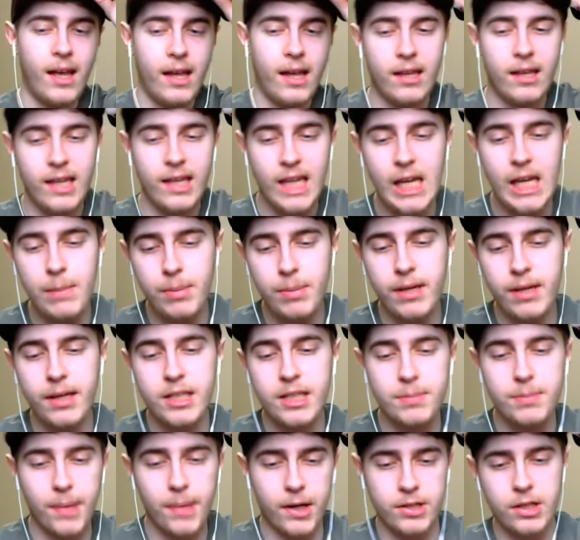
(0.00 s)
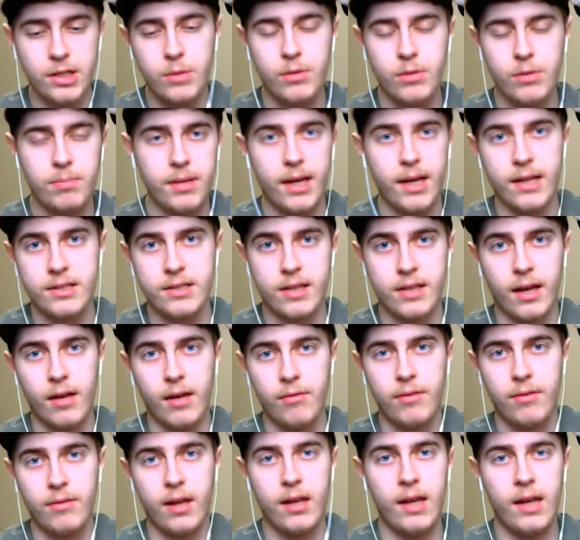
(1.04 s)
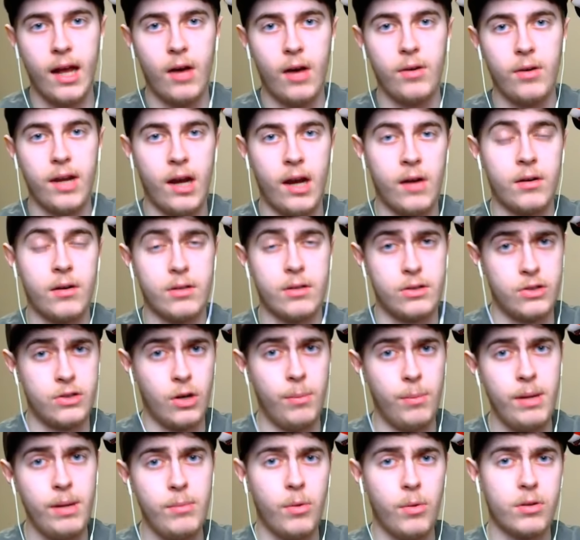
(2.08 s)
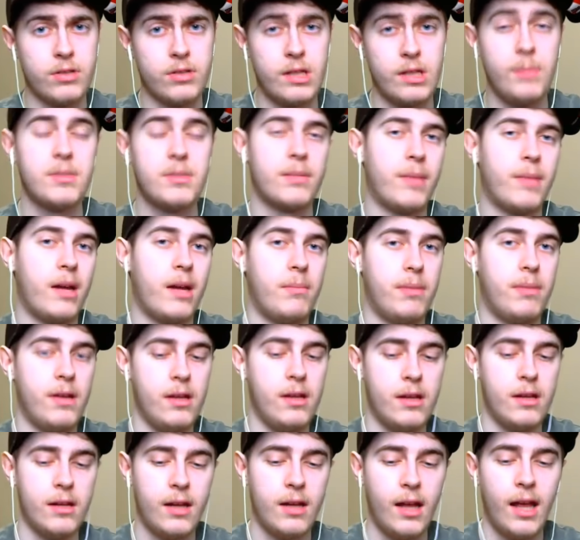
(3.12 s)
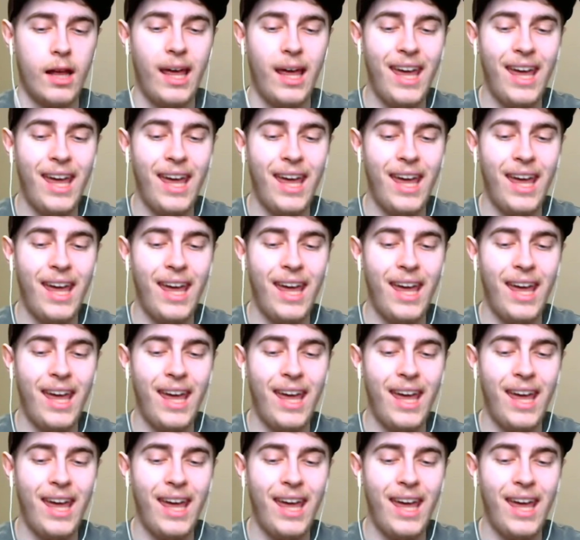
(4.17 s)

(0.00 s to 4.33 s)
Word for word: EP, especially with BSF, can now counter so many more teams, in my opinion.